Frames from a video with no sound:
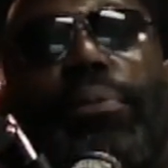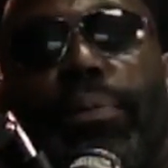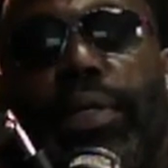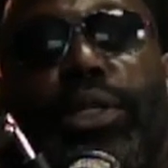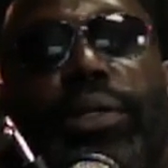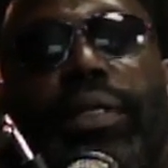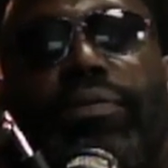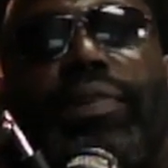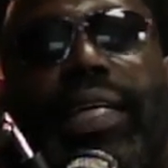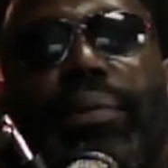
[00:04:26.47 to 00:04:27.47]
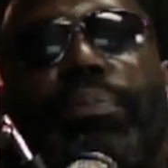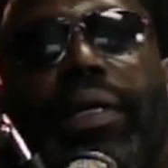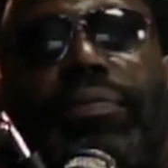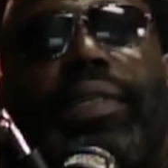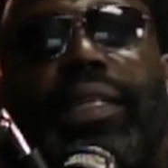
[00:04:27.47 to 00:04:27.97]
I'm gonna be doing fucking
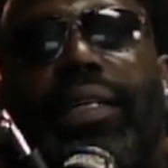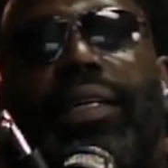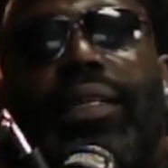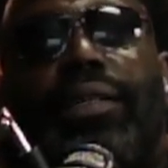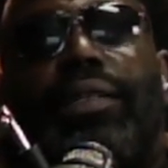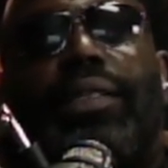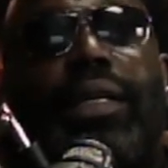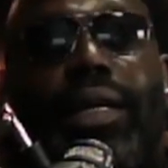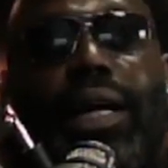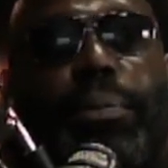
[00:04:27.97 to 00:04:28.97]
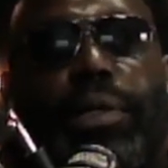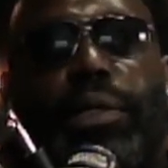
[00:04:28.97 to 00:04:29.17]
Puffy. You're gonna be doing Puffy I'm